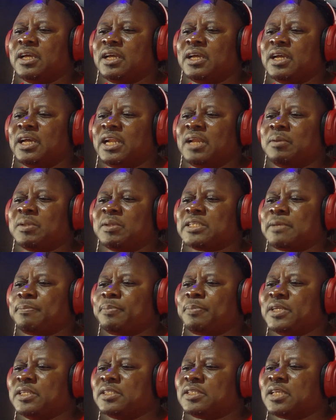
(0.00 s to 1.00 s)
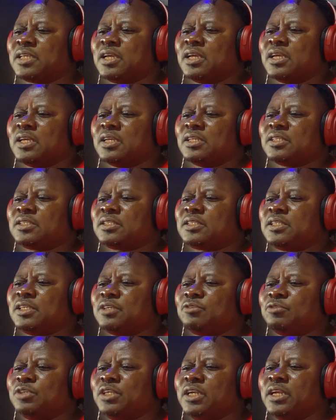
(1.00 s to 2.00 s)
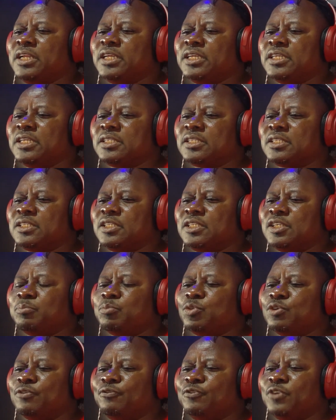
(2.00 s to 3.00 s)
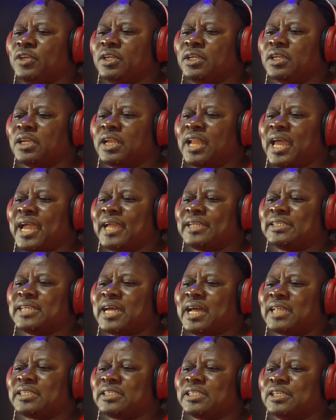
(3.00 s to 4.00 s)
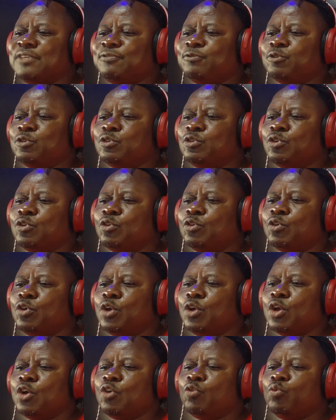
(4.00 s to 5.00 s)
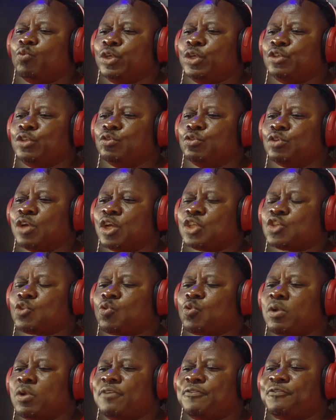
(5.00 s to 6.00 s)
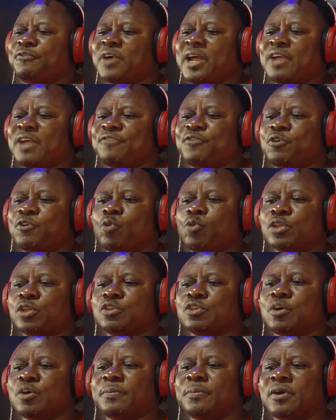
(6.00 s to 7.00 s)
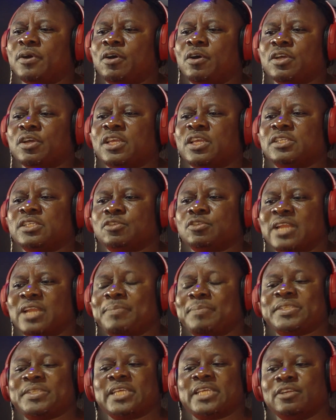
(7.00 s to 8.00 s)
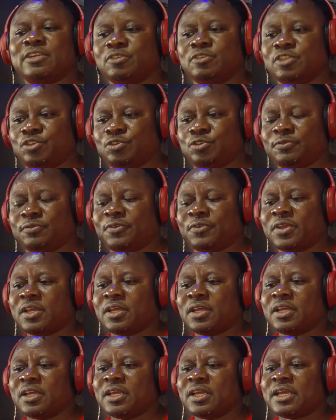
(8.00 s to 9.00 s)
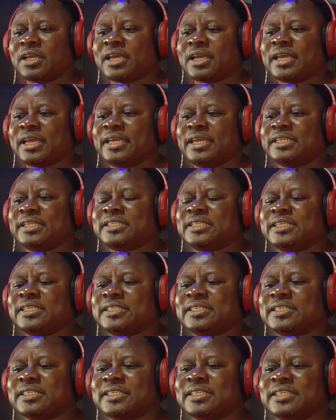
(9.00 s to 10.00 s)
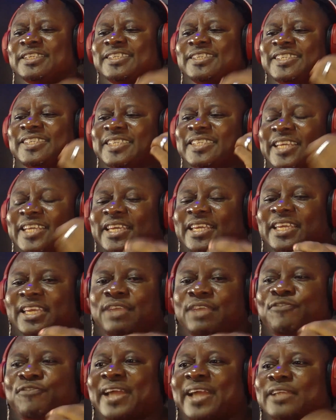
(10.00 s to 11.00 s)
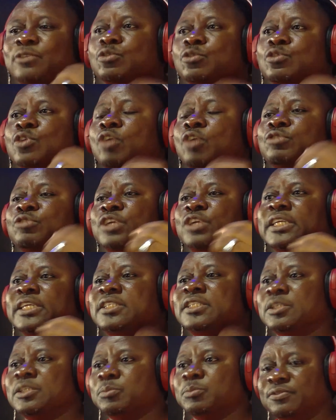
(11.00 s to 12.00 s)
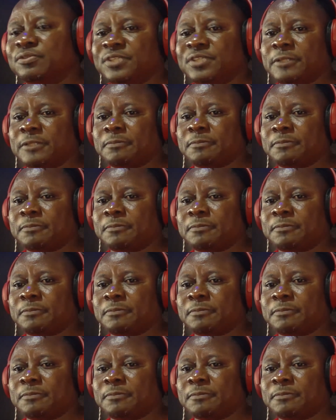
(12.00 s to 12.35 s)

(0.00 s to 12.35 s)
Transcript: Elevator, please still release the movie like that, even though we do not qualify for World Cup. Okay, so let me tell you the truth. It is sick if I do not release the movie.